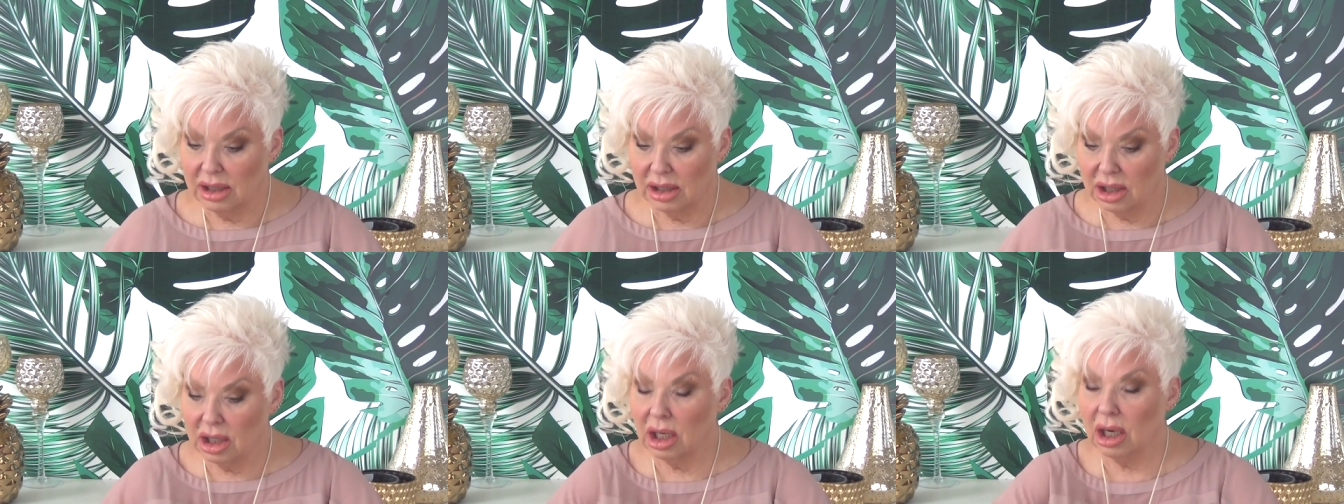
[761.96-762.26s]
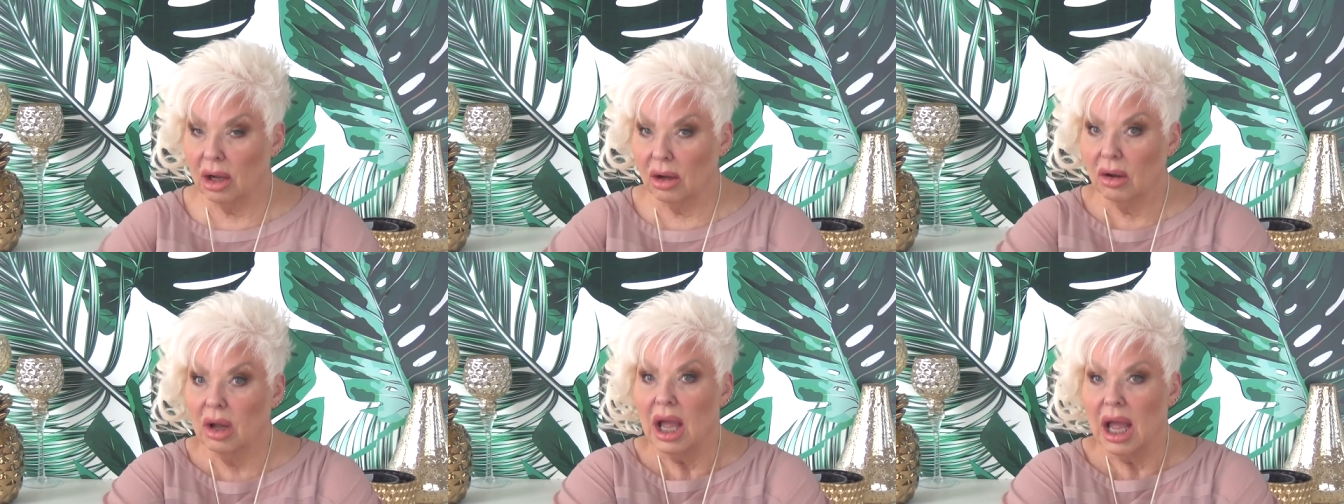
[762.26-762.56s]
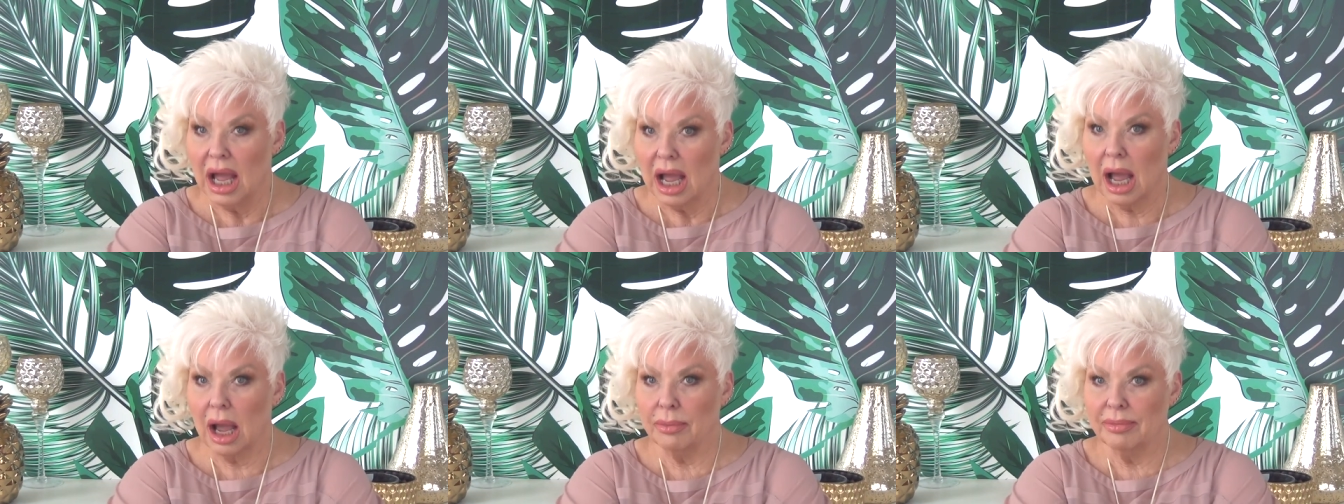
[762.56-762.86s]
you know,
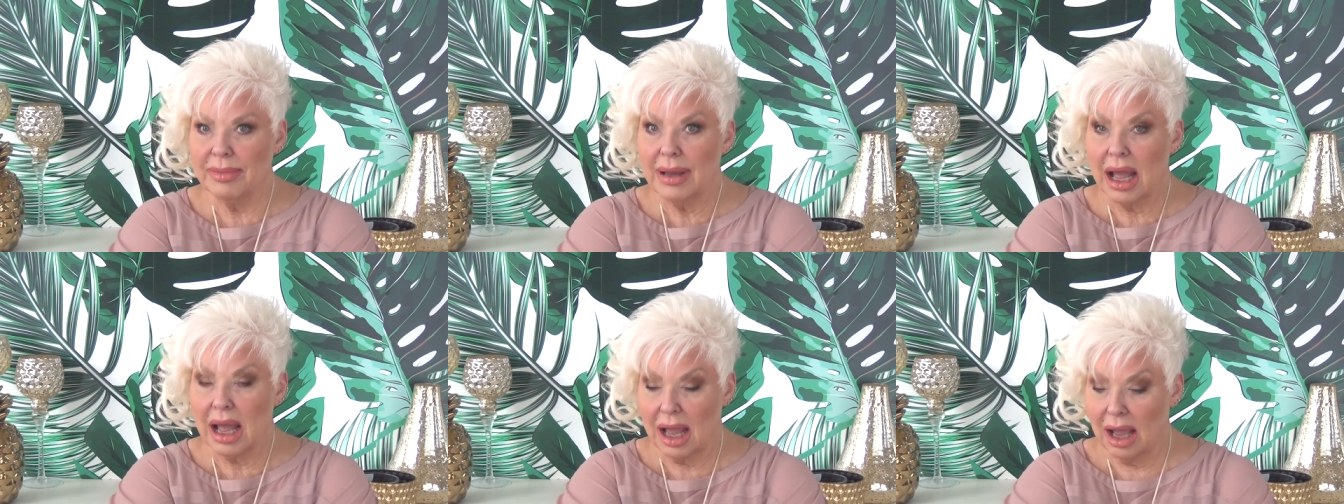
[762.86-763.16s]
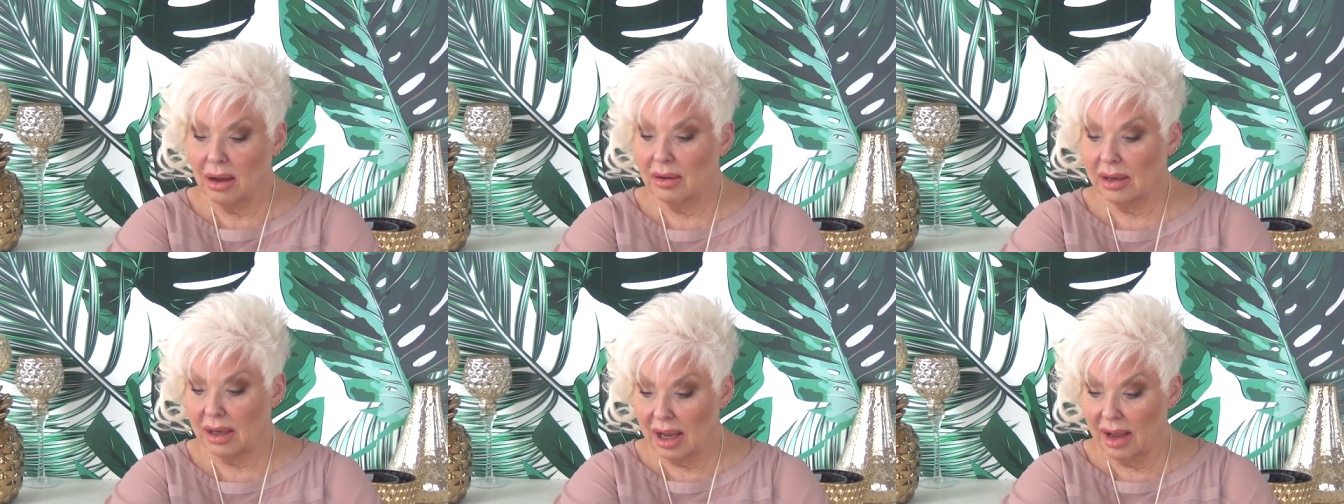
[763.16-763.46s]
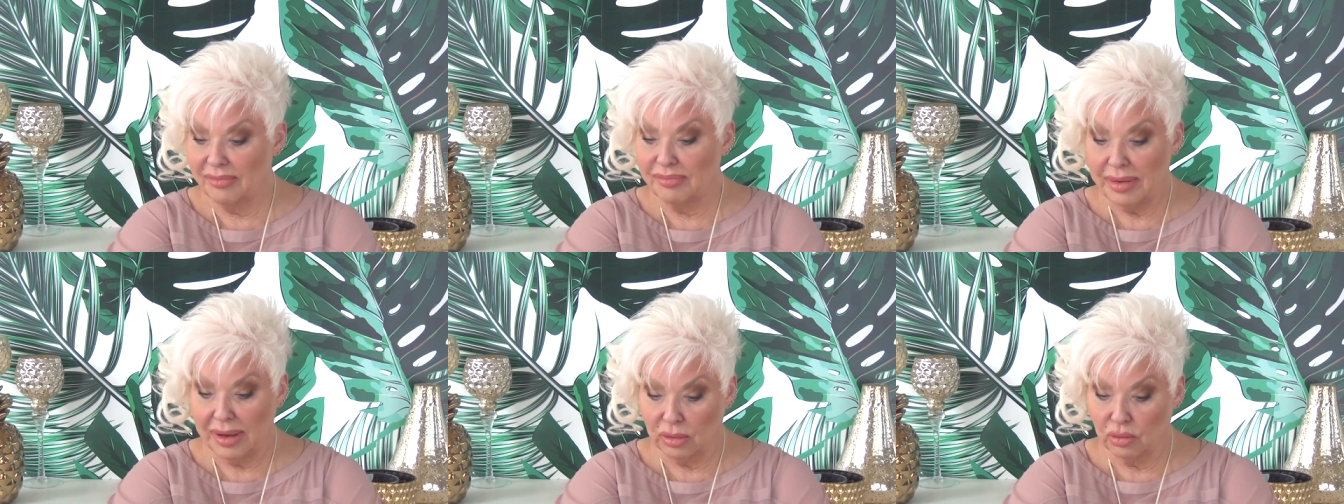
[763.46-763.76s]
I'm,
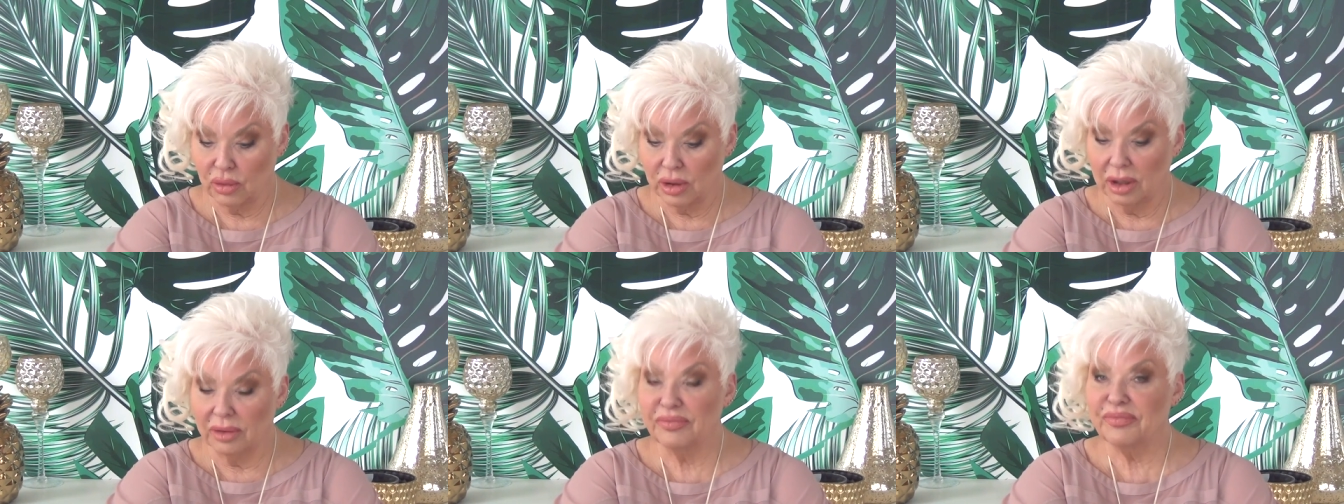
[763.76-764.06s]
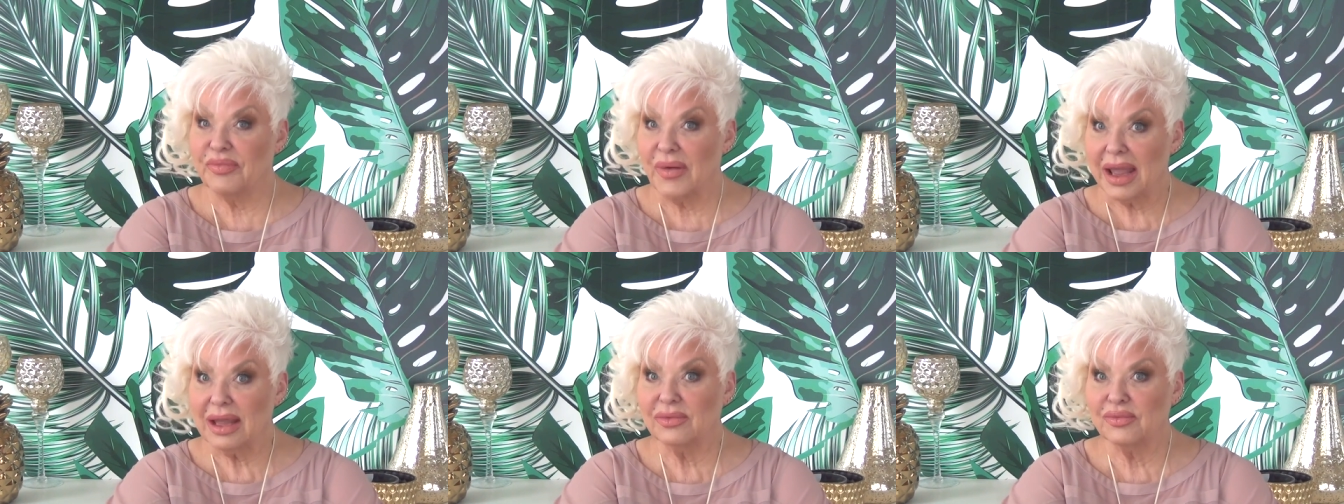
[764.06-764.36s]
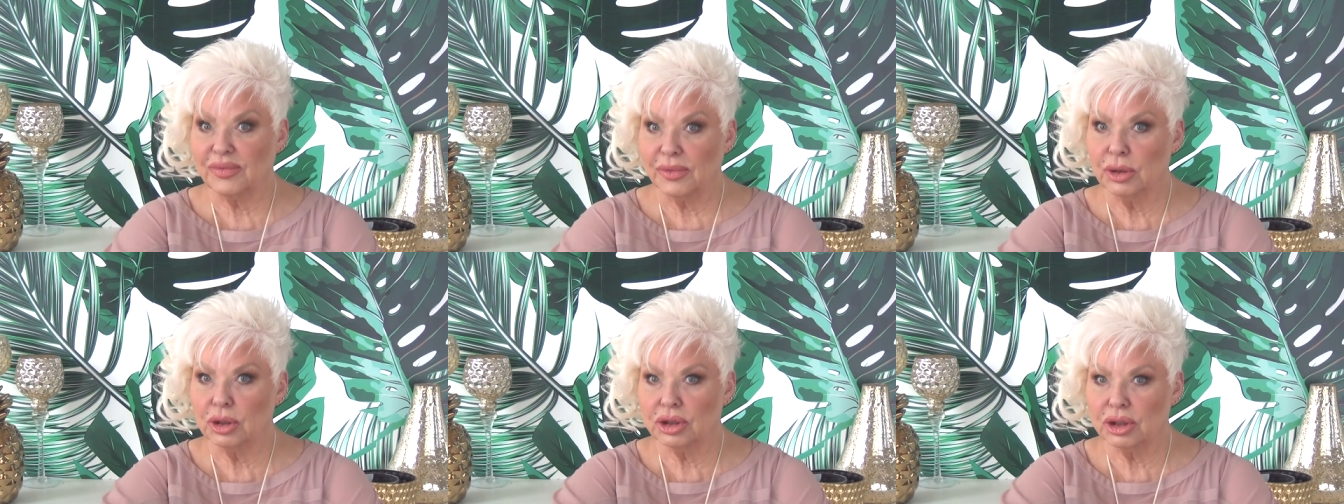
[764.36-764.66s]
I've been real
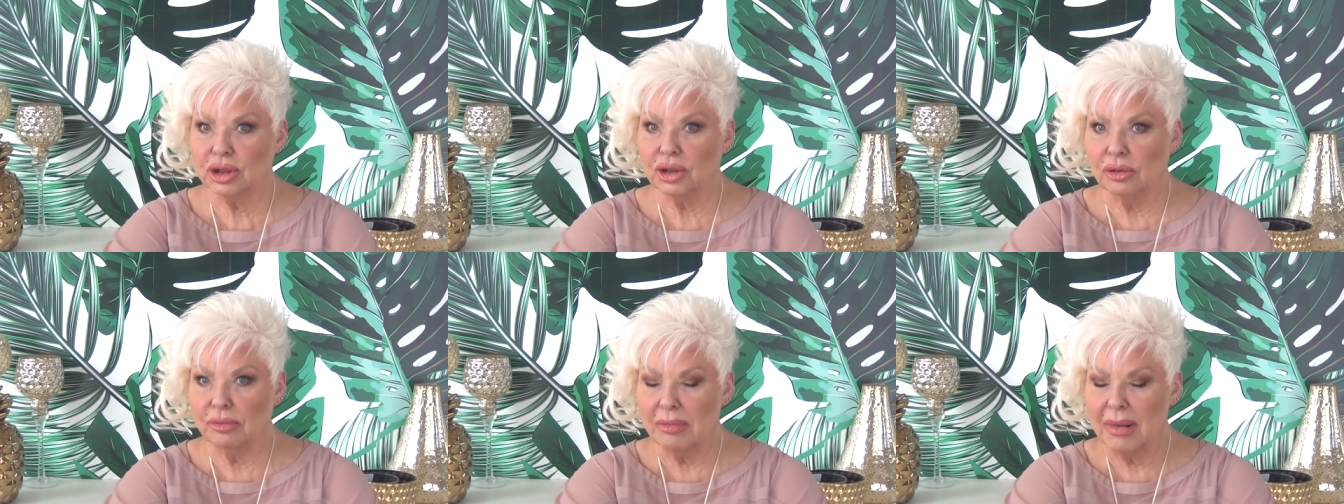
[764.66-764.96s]
faithful to